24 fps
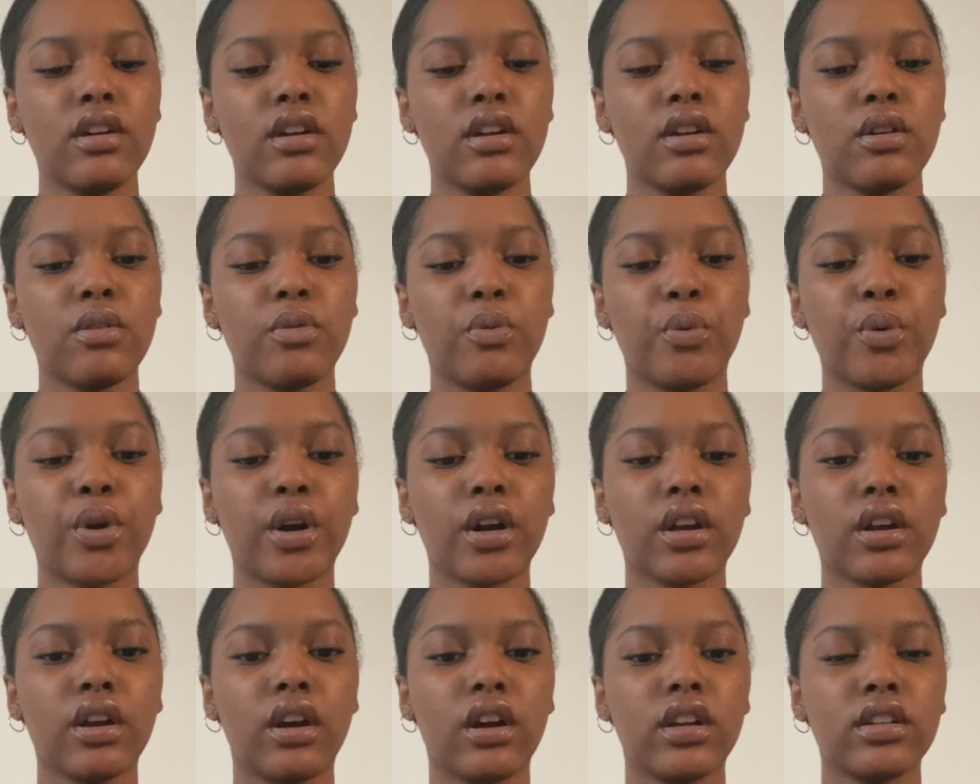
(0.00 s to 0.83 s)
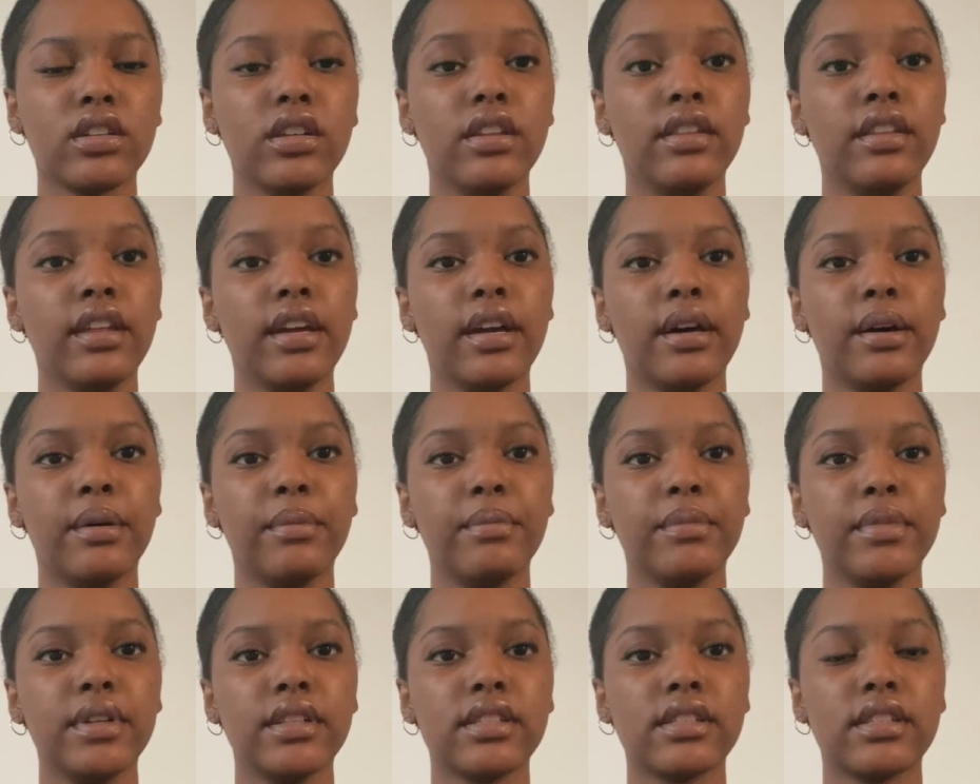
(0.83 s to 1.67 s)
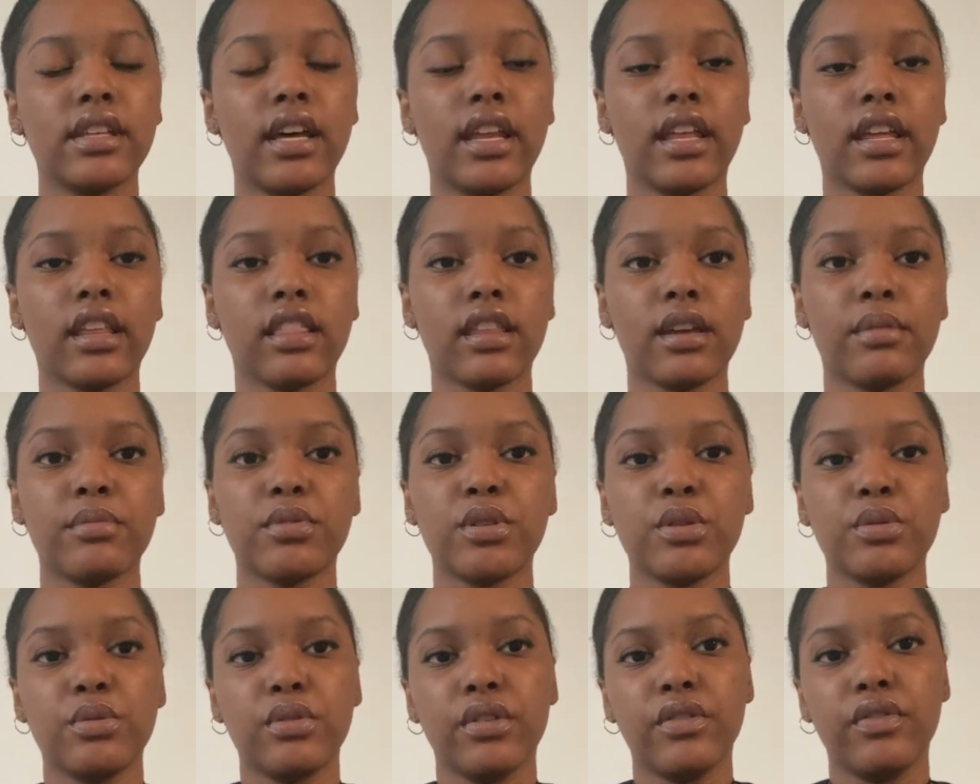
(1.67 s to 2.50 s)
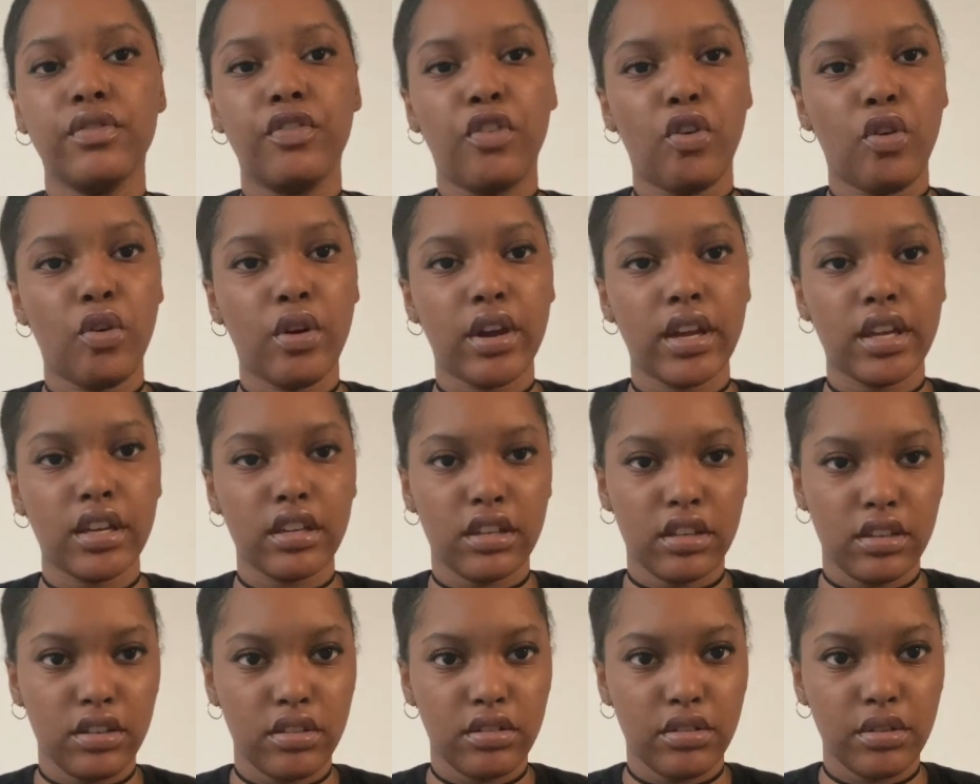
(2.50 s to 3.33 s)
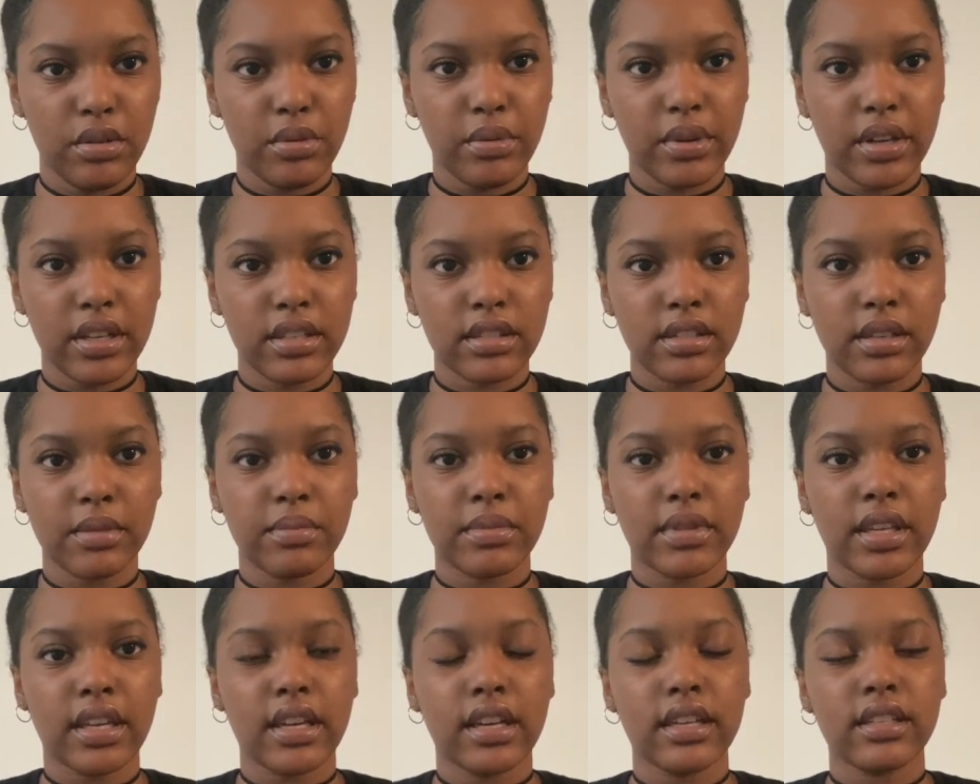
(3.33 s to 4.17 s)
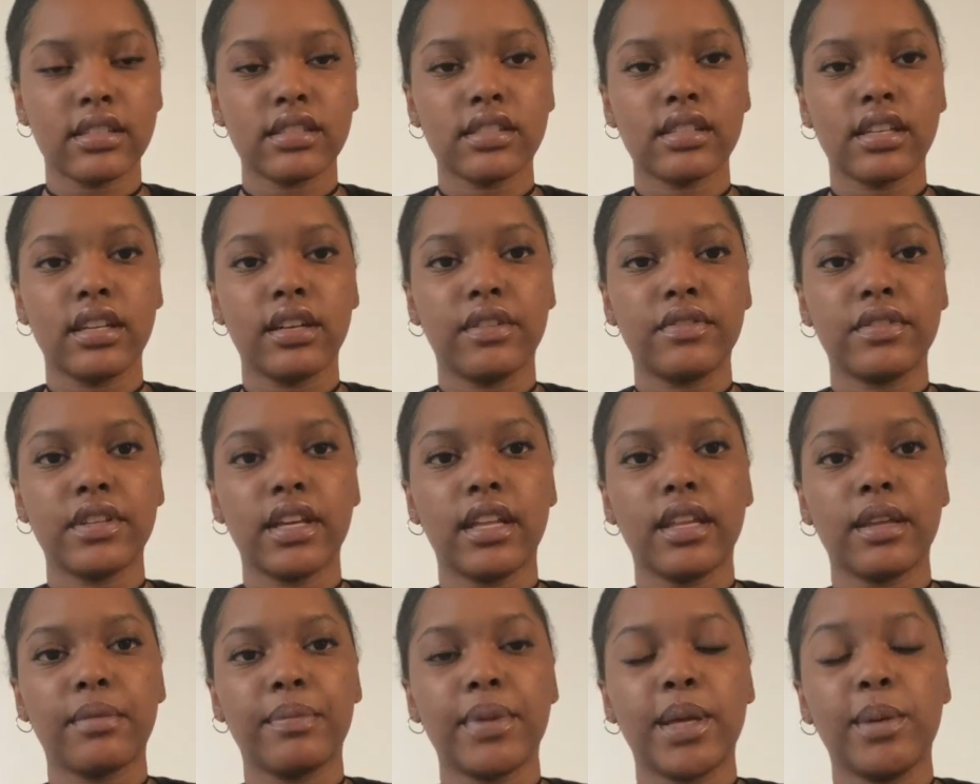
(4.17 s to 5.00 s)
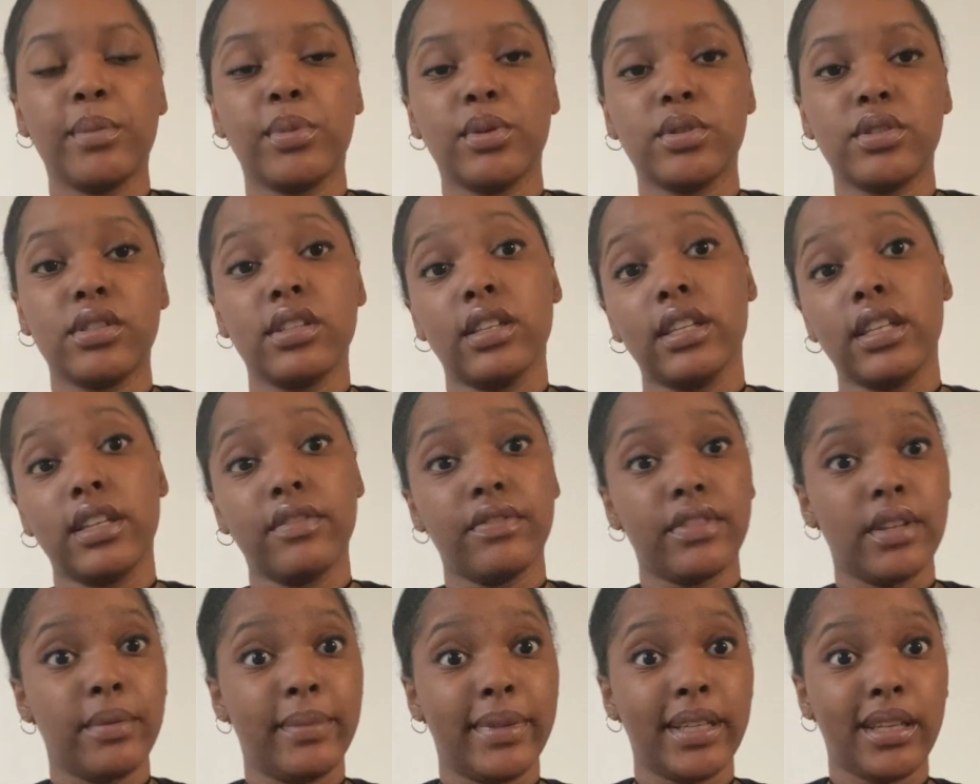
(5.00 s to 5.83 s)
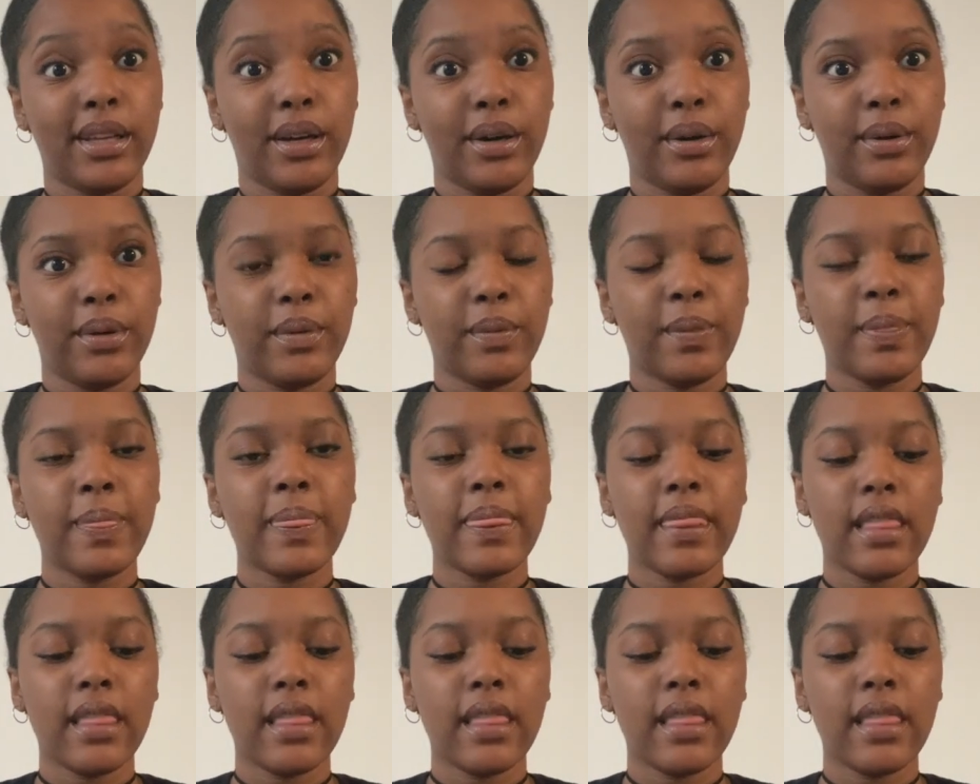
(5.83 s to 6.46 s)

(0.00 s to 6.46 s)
work onto them. Is telling them to avoid doing something instead of telling people to leave them alone.